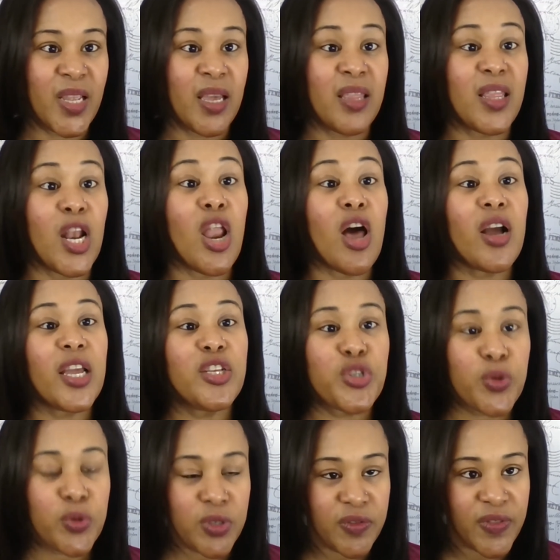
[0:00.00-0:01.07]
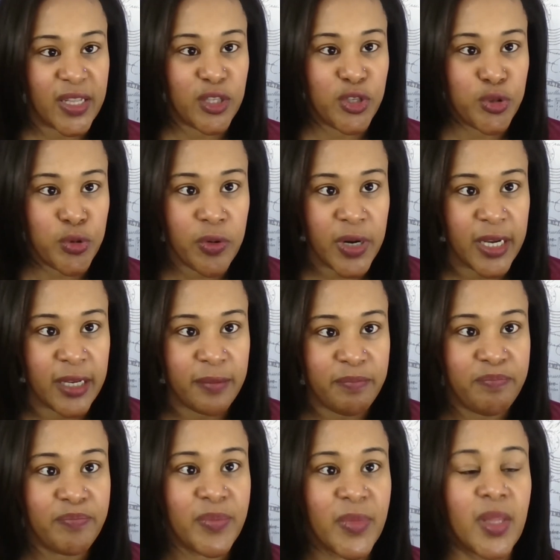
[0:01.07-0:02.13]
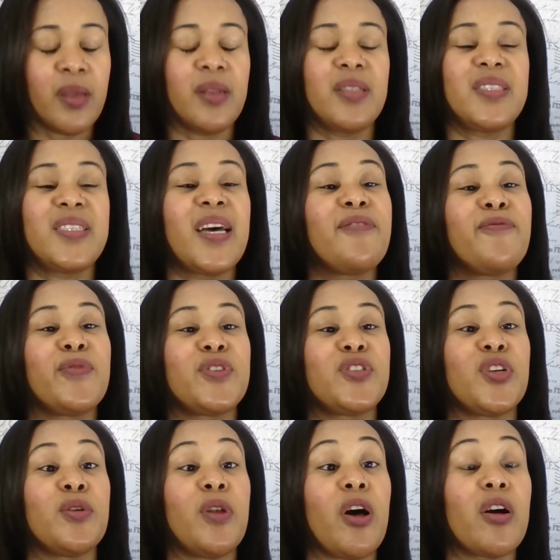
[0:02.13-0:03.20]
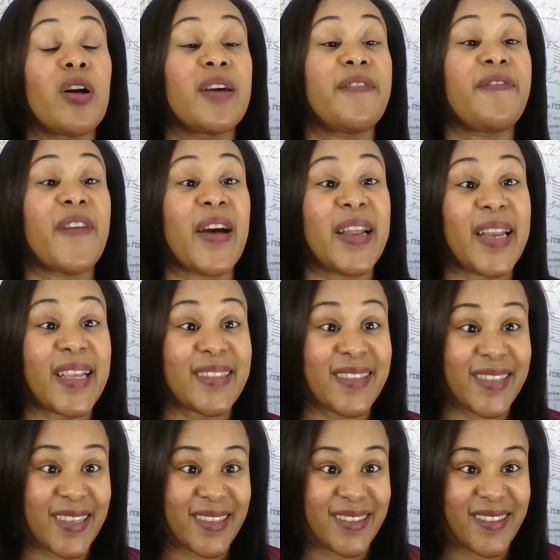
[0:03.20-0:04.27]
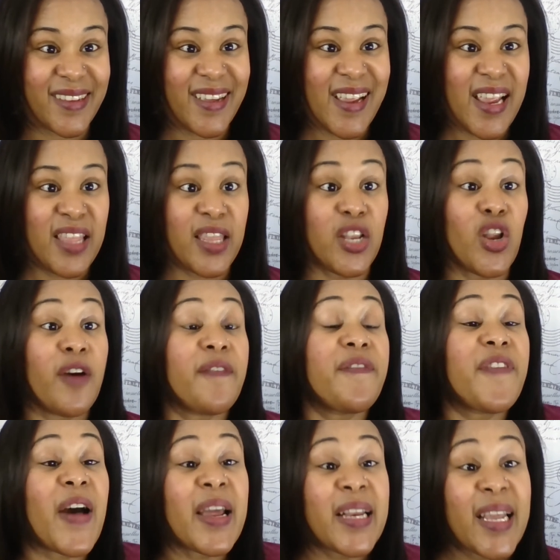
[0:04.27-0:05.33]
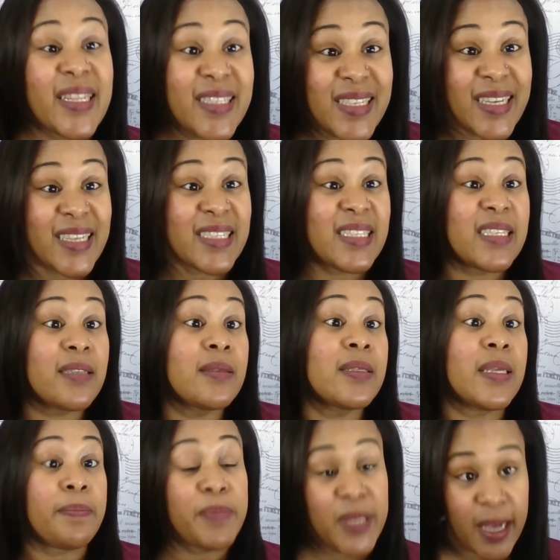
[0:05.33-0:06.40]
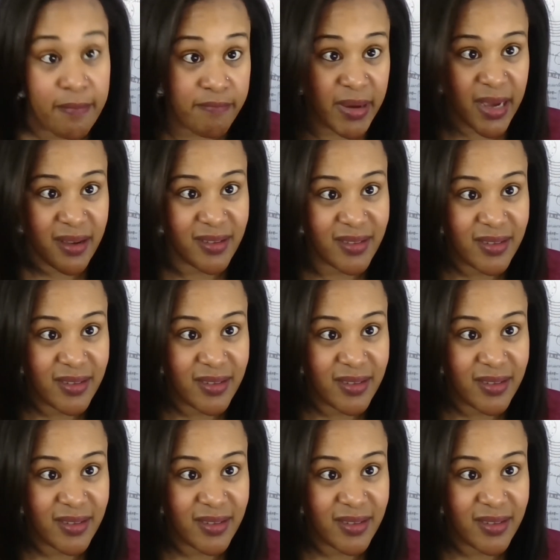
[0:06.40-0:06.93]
The long and short of that story, Tough was no longer financing. They're not financing until September.